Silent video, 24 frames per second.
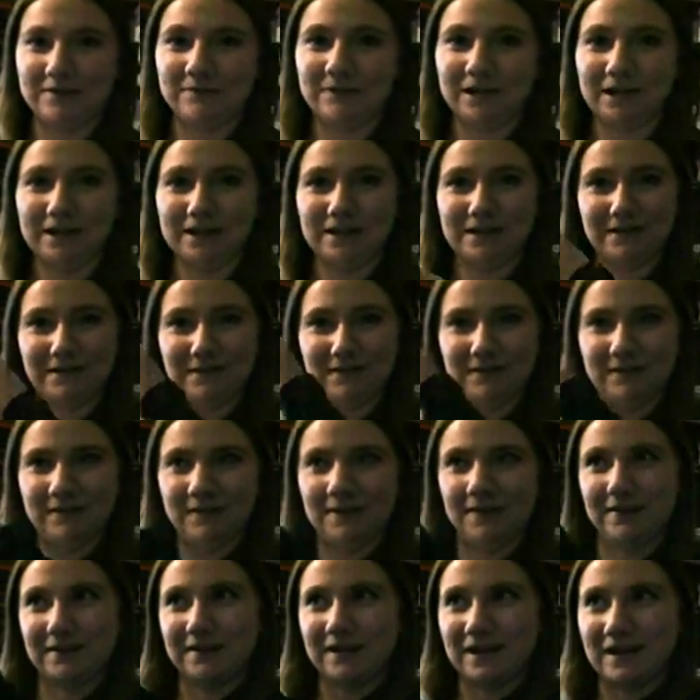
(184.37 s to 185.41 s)
Like they
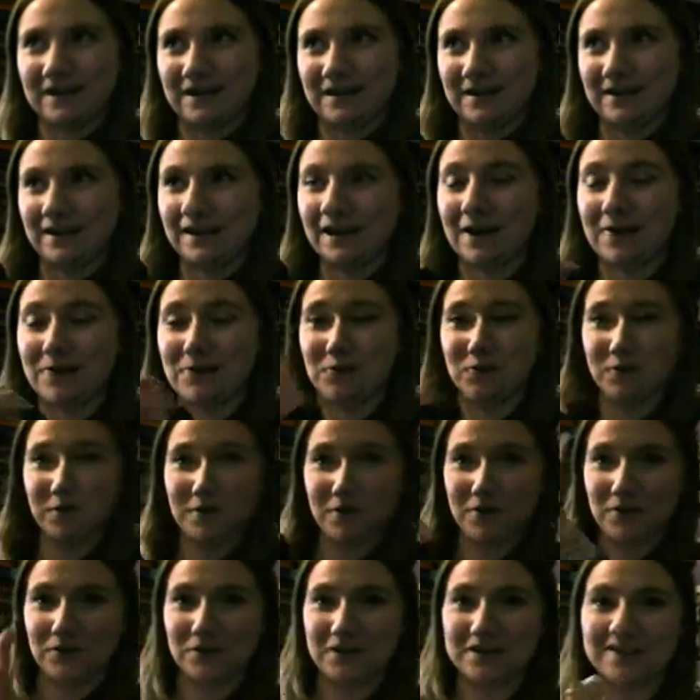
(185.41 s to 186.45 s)
see the guy who
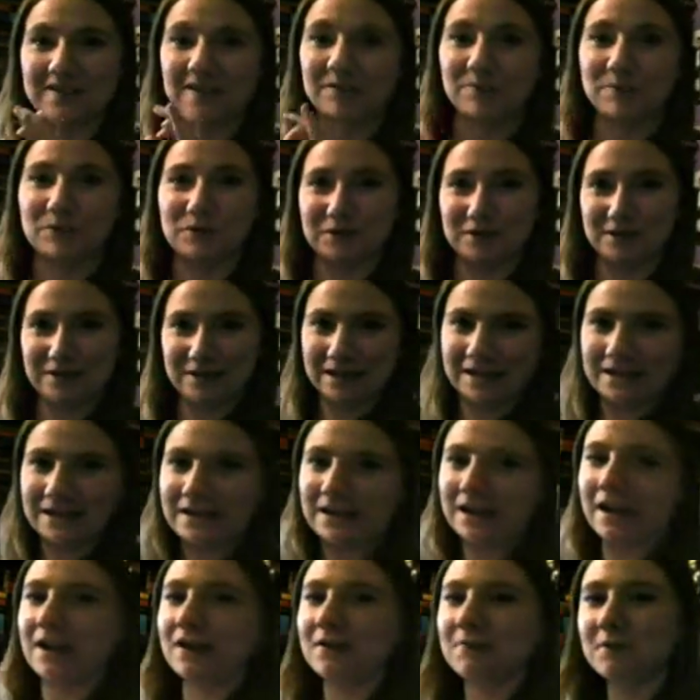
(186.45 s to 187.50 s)
created all this in the book did. He
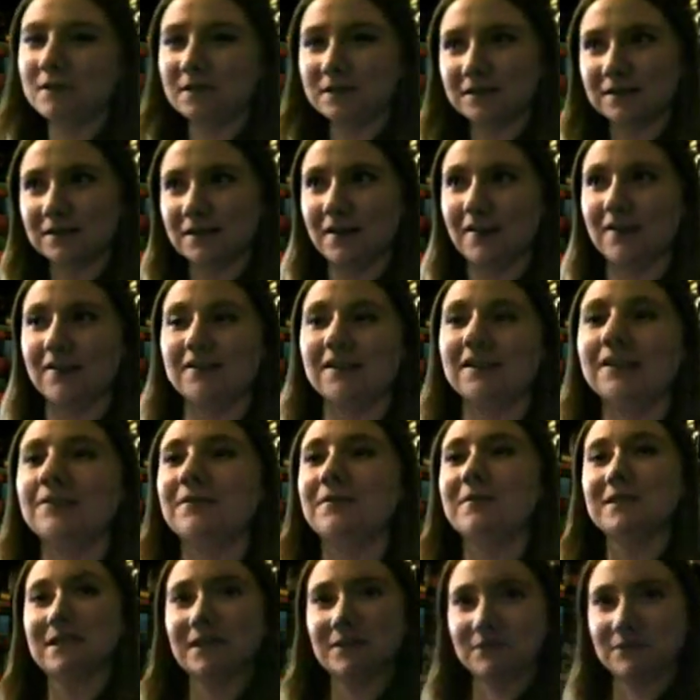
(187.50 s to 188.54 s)
kind of went insane because he
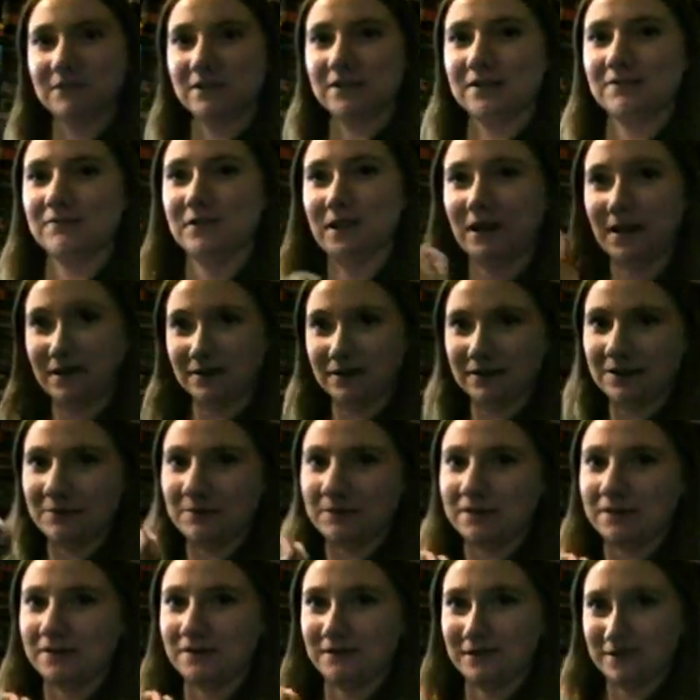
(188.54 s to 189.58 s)
was living this reality,
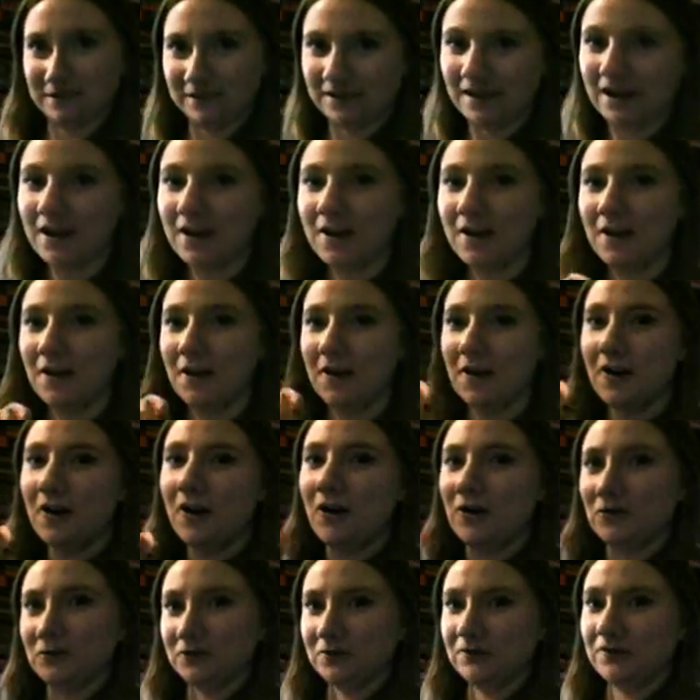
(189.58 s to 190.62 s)
but this
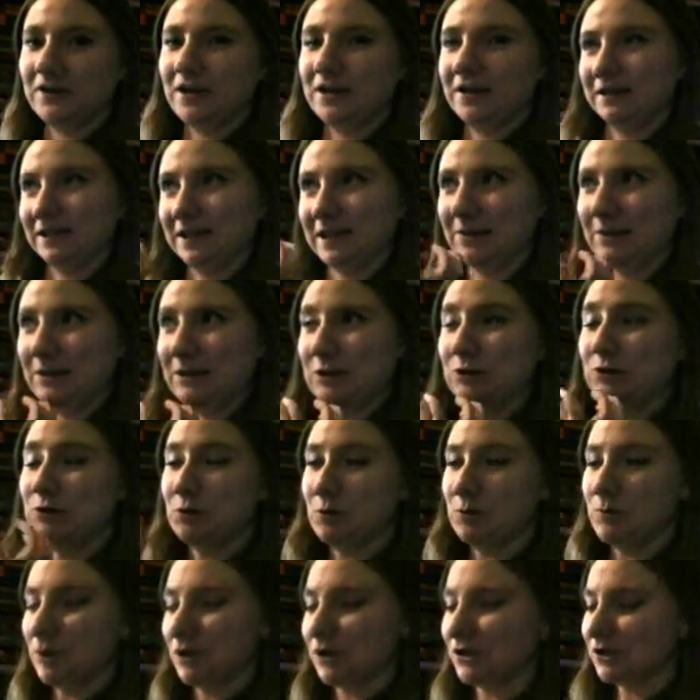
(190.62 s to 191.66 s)
alternate reality a bit
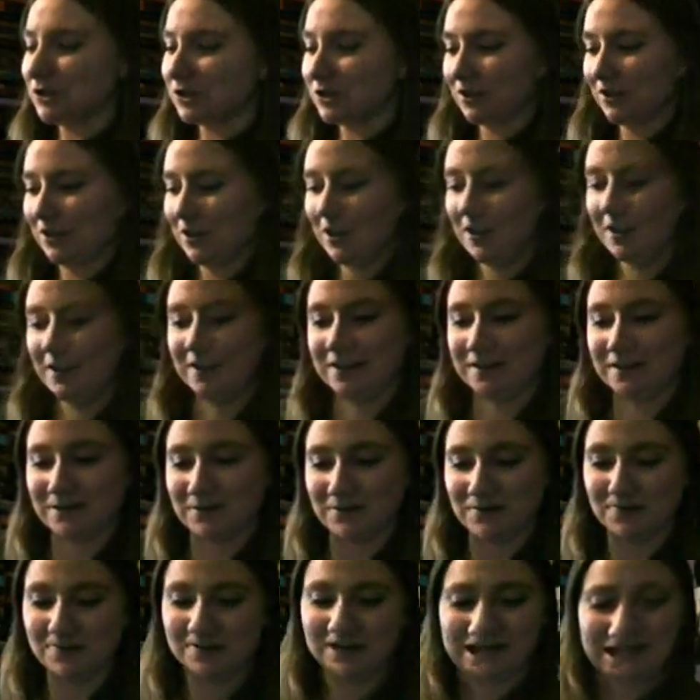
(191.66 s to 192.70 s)
too much.
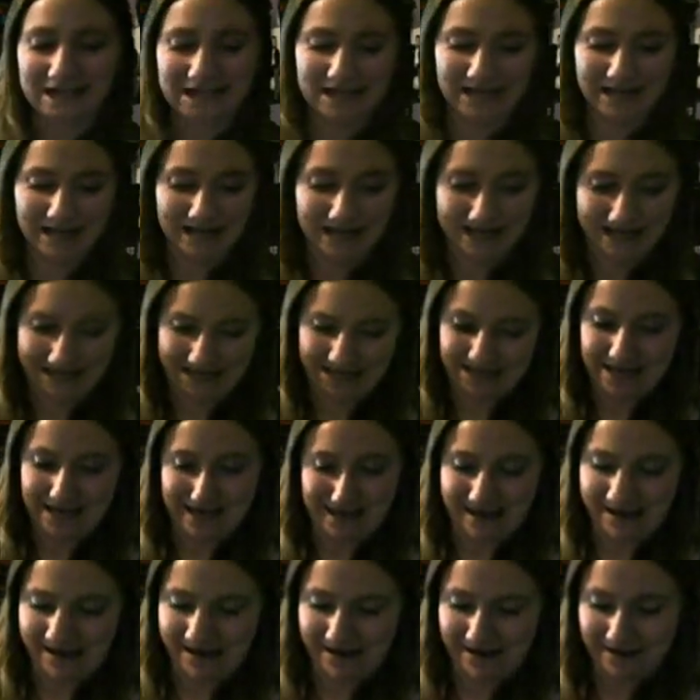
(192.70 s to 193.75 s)
So
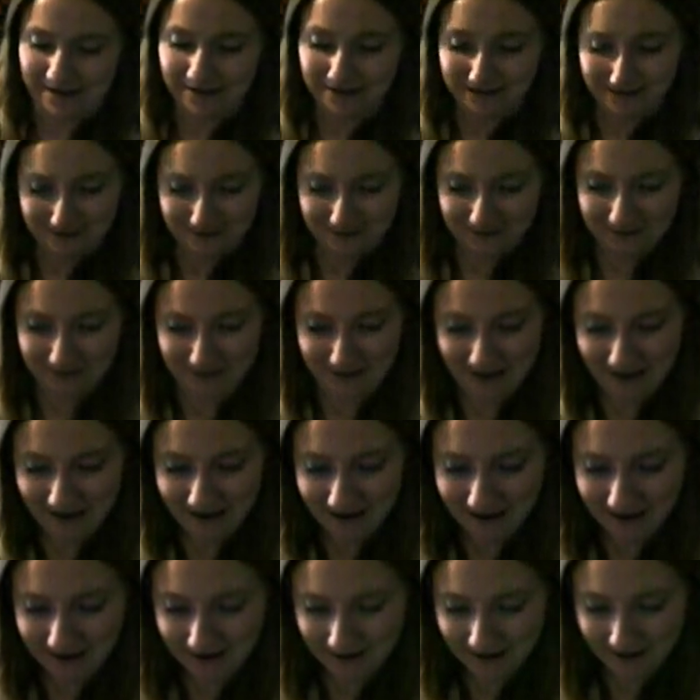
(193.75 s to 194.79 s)
yeah, there's
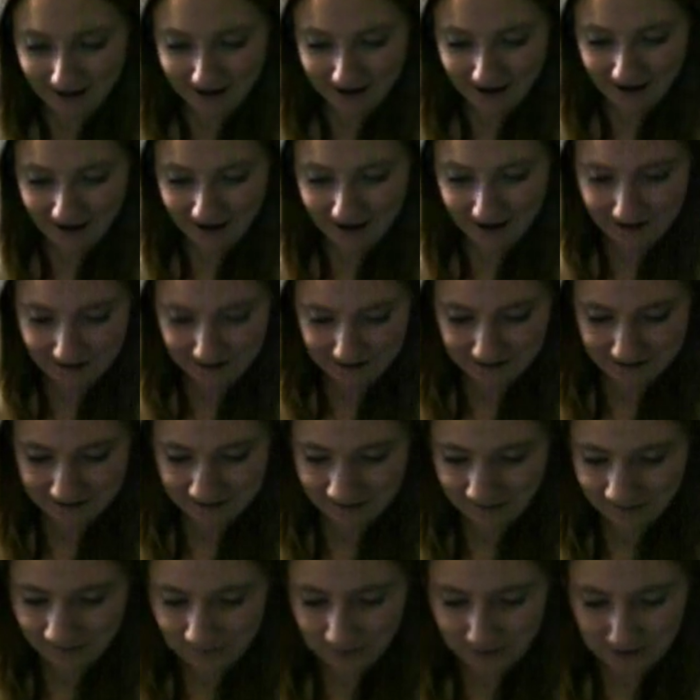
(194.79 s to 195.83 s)
that.
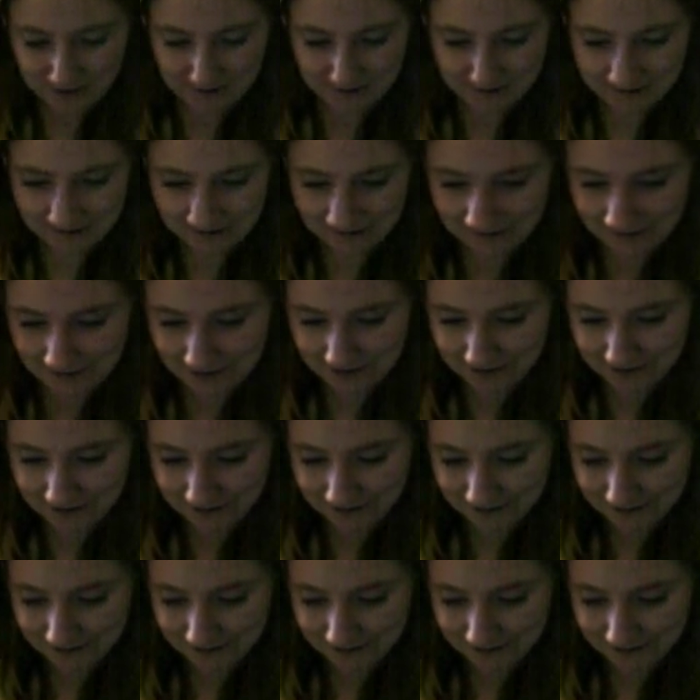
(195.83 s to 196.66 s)
What else did I read?